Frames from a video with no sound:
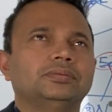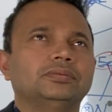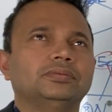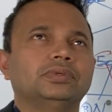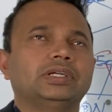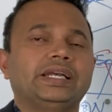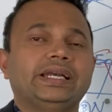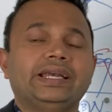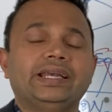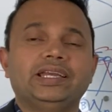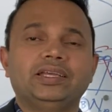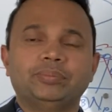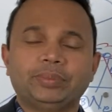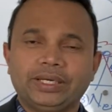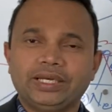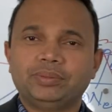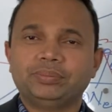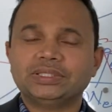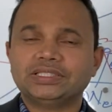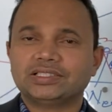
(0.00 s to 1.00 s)

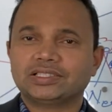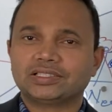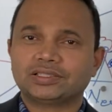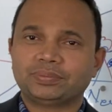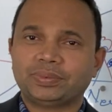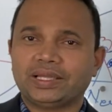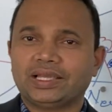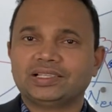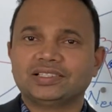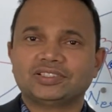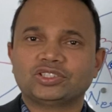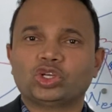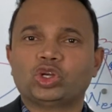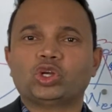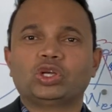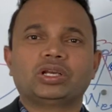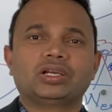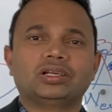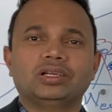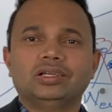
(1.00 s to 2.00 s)
ready-made business plans,
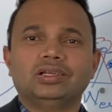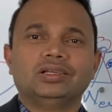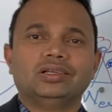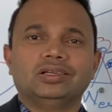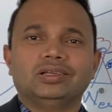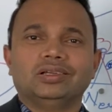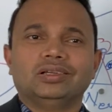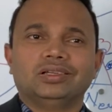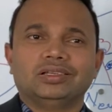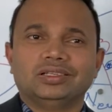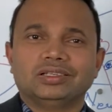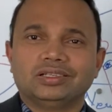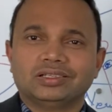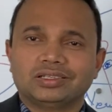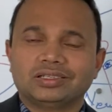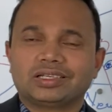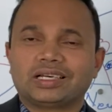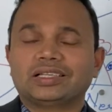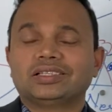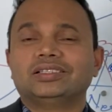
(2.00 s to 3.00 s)
or
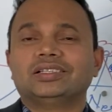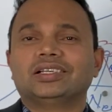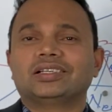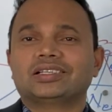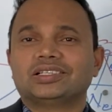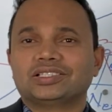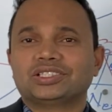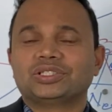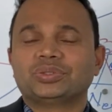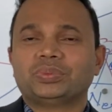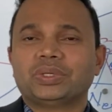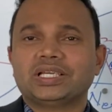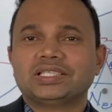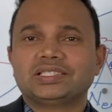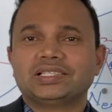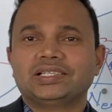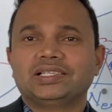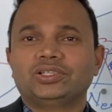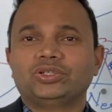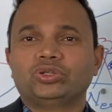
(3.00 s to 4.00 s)
rather than
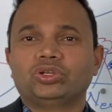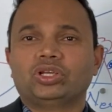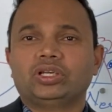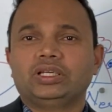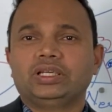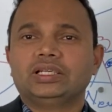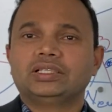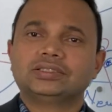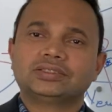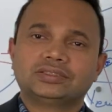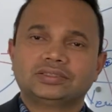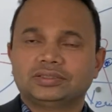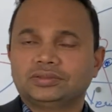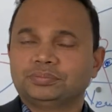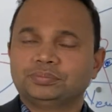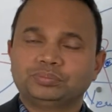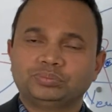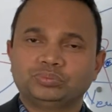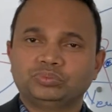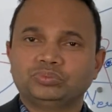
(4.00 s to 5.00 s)
customizing it to your needs,
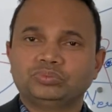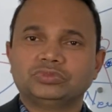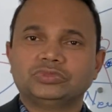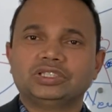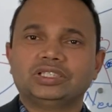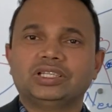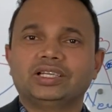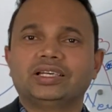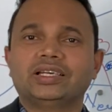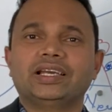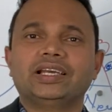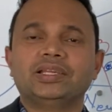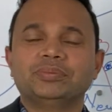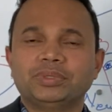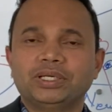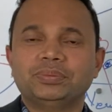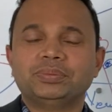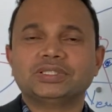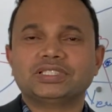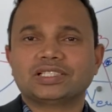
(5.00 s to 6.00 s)
the
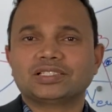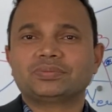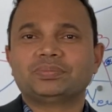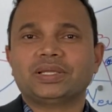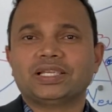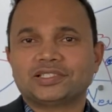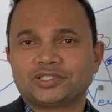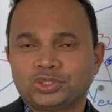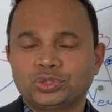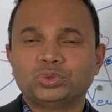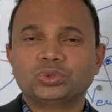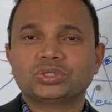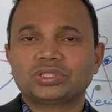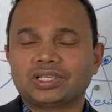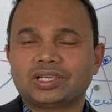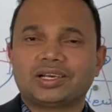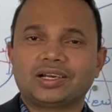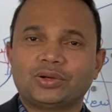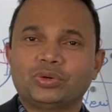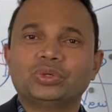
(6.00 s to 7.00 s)
ready-made business plans do
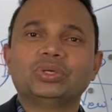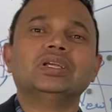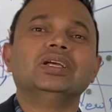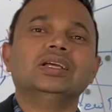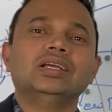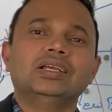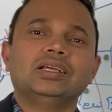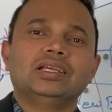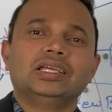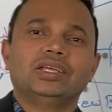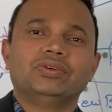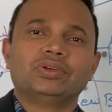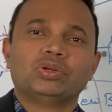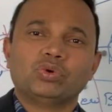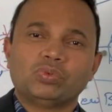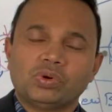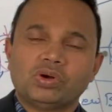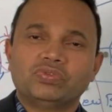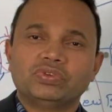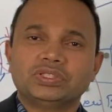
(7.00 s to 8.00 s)
surround. Even
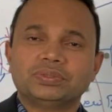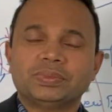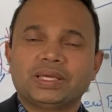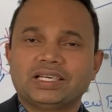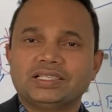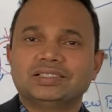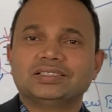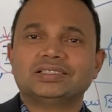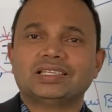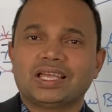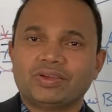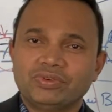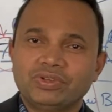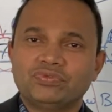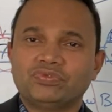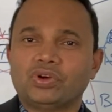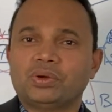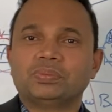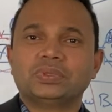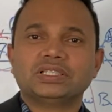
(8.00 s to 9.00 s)
home office managers have
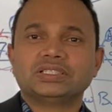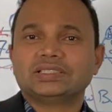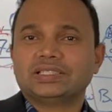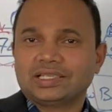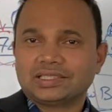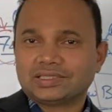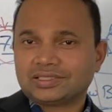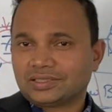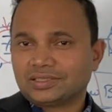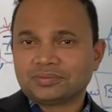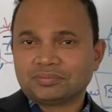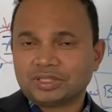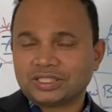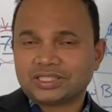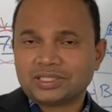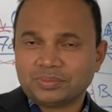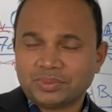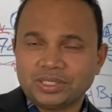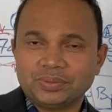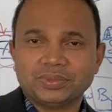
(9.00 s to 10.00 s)
informed us, yes, a
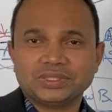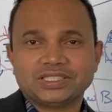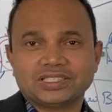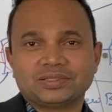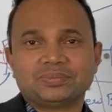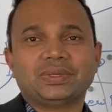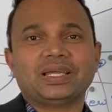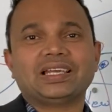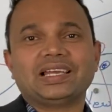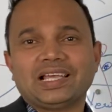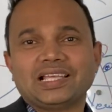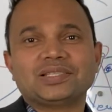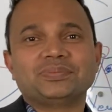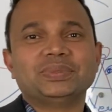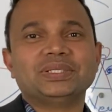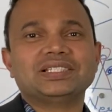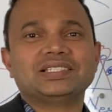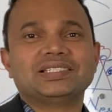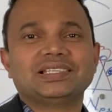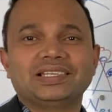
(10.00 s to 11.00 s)
similar business plan has
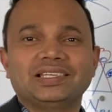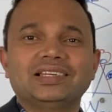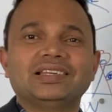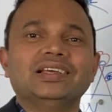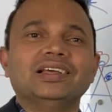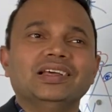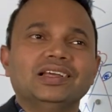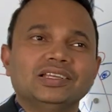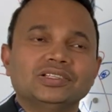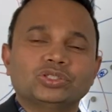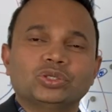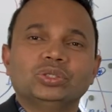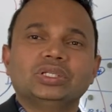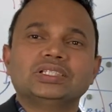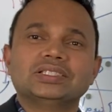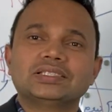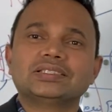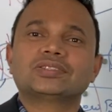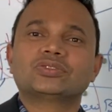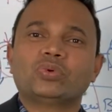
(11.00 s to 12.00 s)
been seen. So
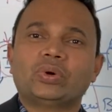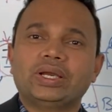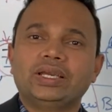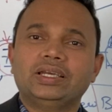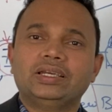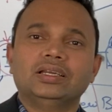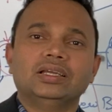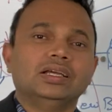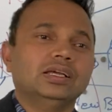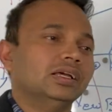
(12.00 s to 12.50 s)
this is quite